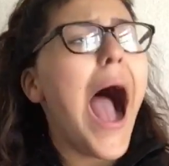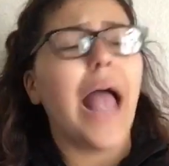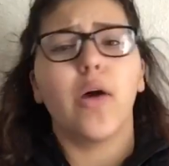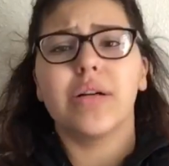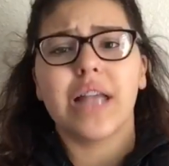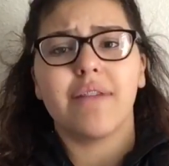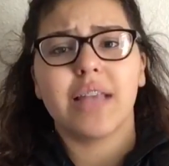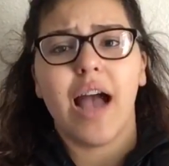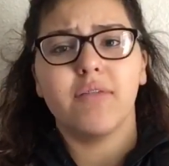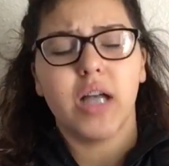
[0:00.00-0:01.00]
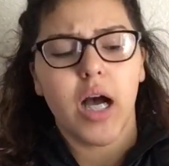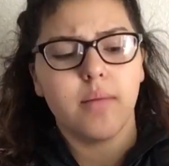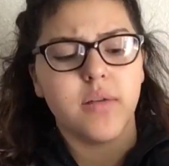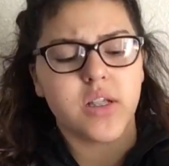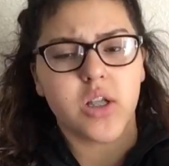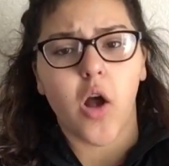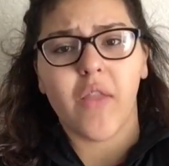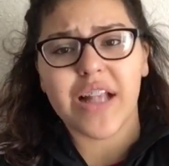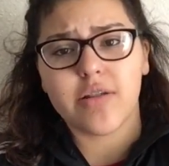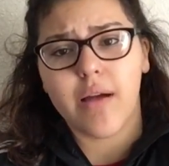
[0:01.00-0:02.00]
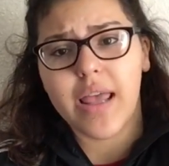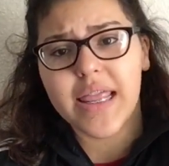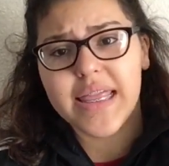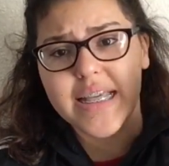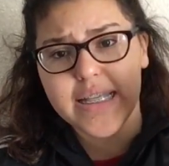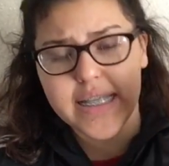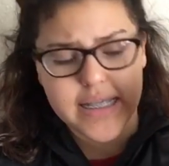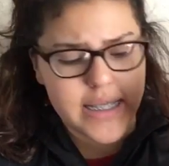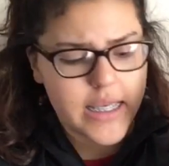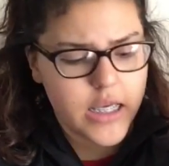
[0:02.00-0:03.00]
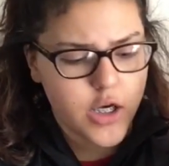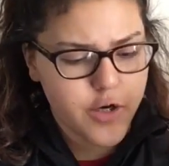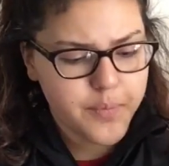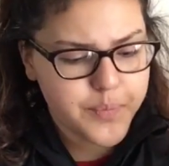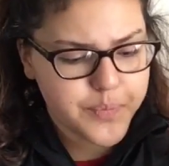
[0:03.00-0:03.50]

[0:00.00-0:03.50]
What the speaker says: I always have to have gum, so that's why this is in here.